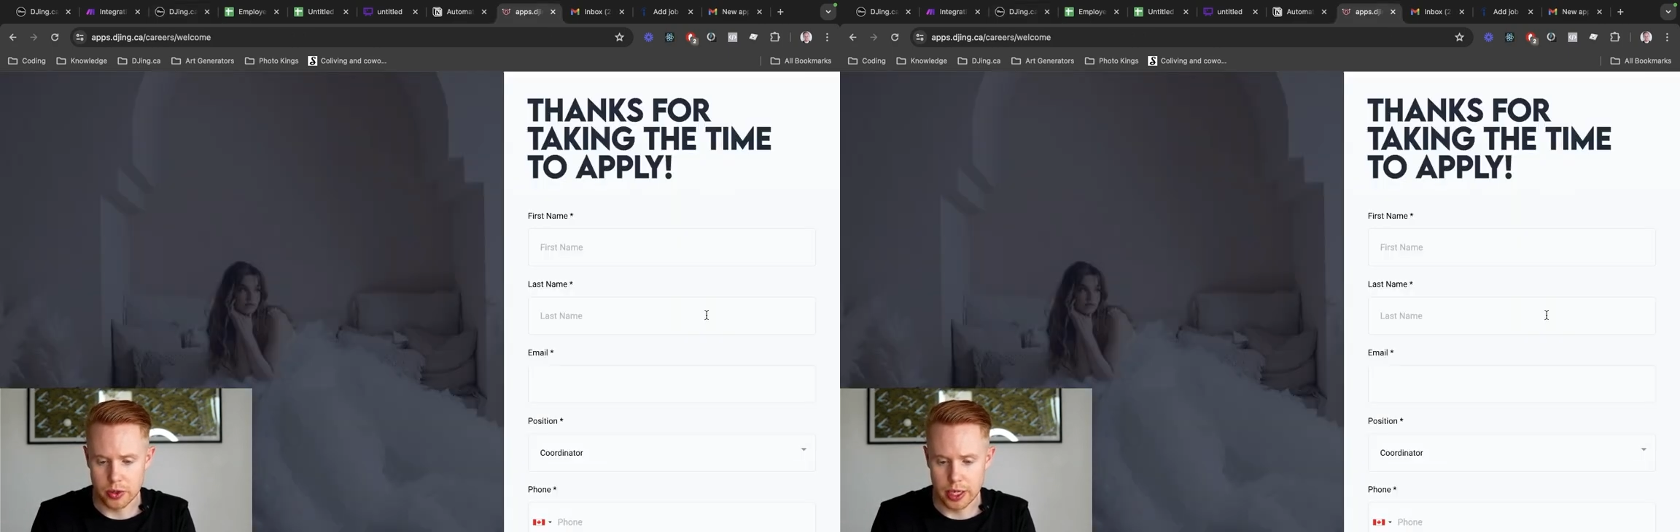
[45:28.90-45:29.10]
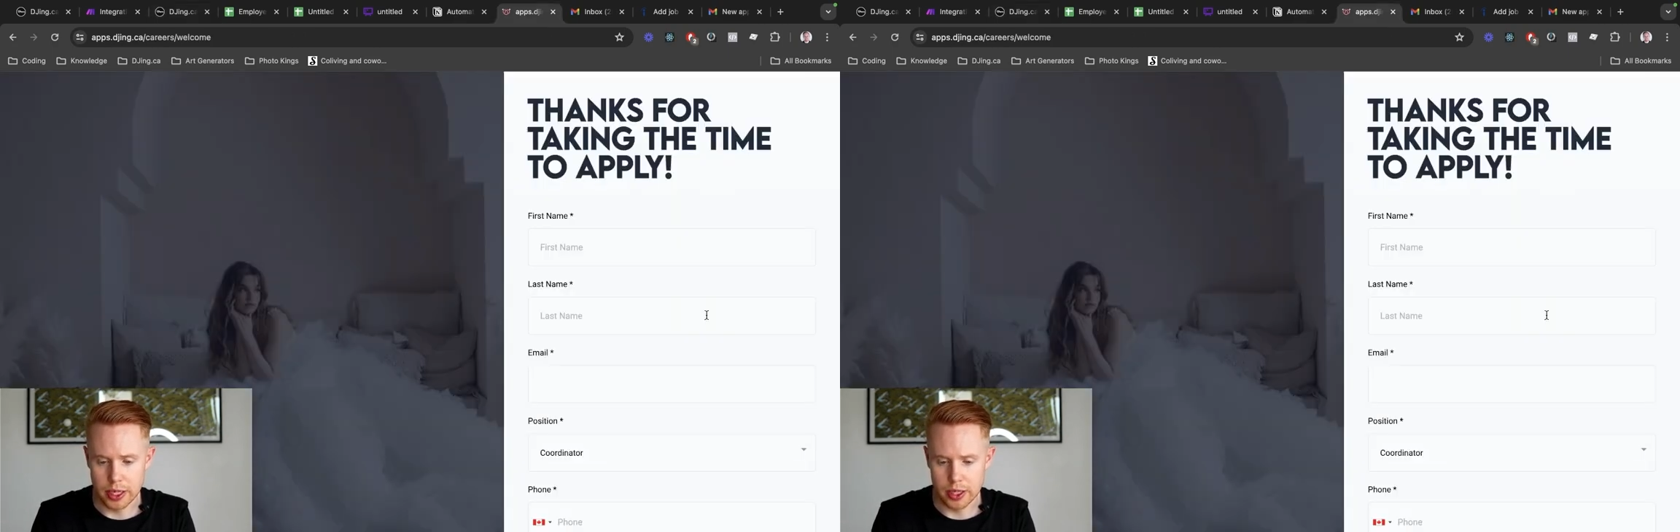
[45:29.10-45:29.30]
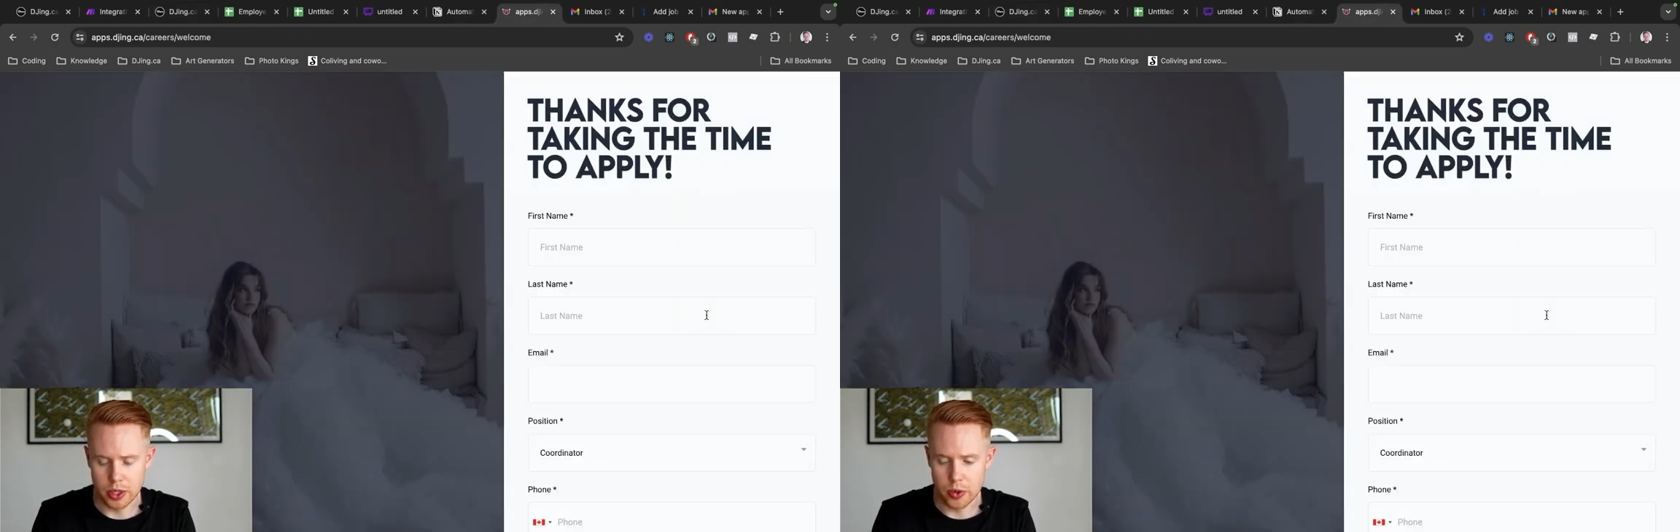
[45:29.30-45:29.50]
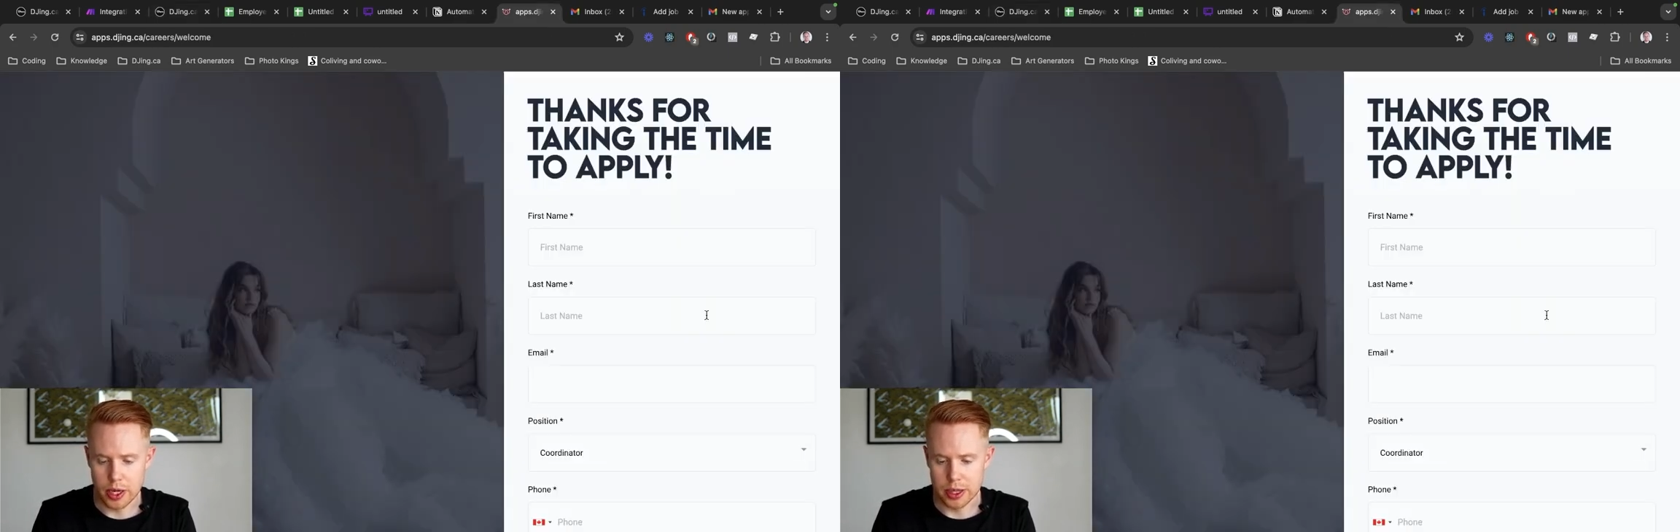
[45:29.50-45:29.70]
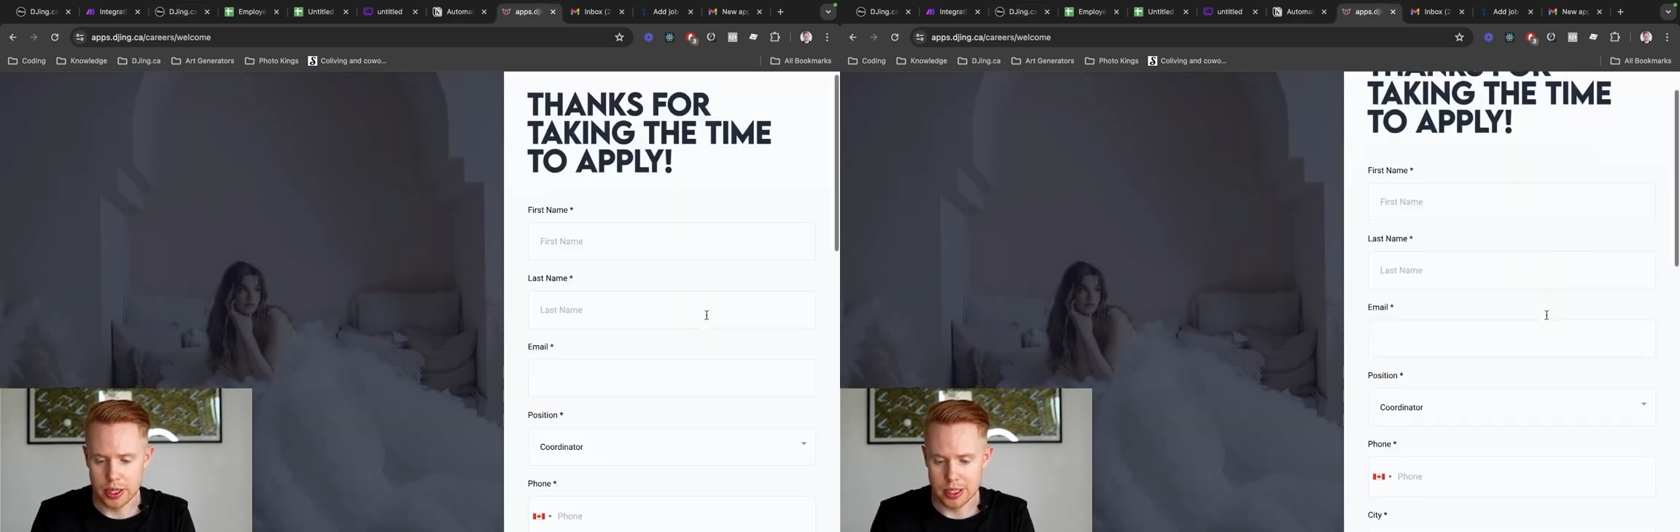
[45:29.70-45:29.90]
ahead and
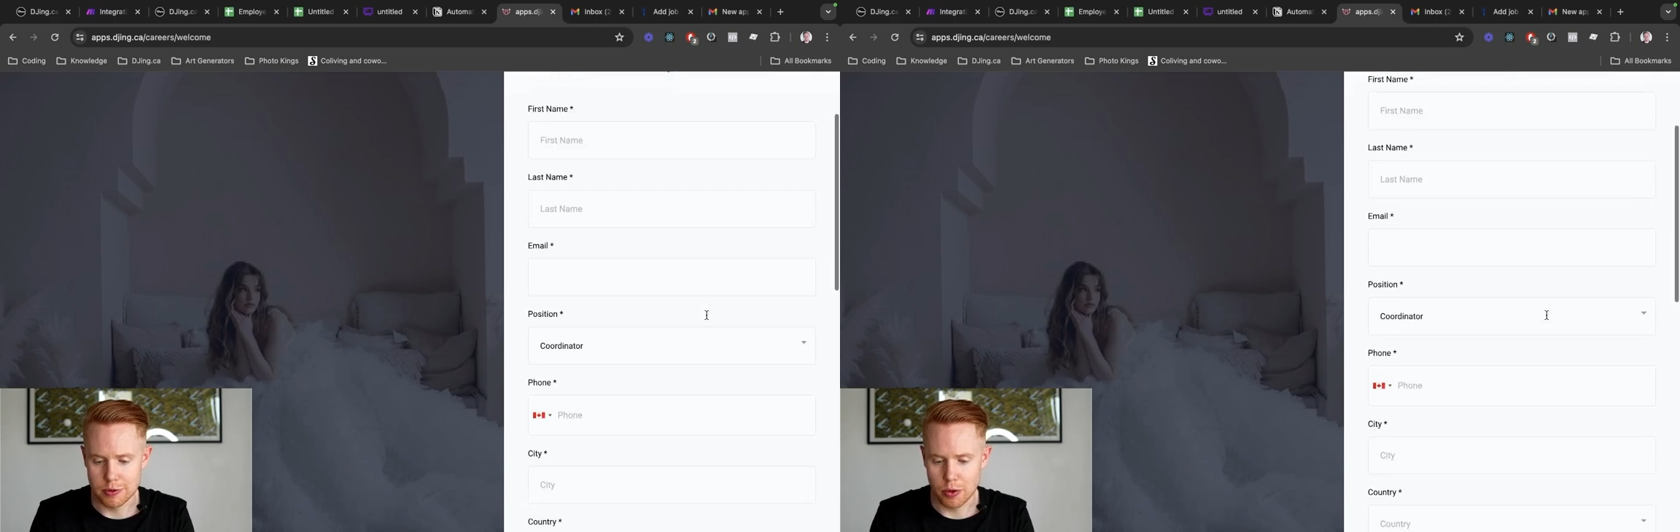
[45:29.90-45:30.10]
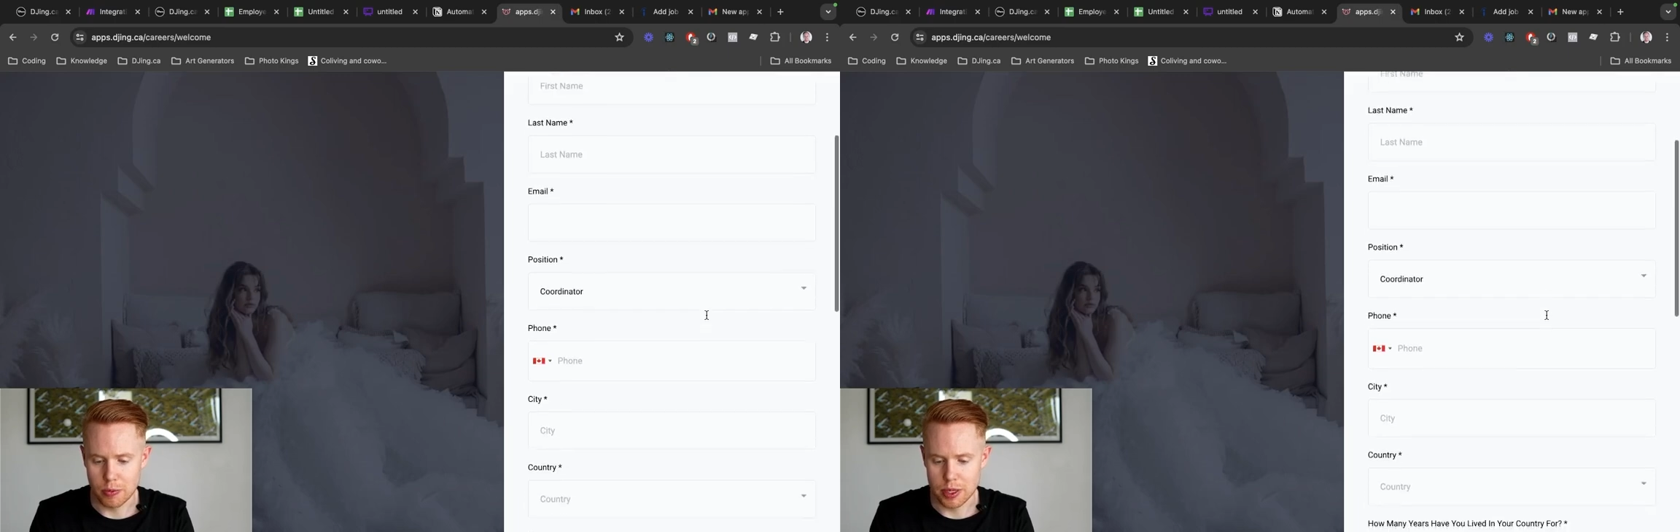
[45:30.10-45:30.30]
create this form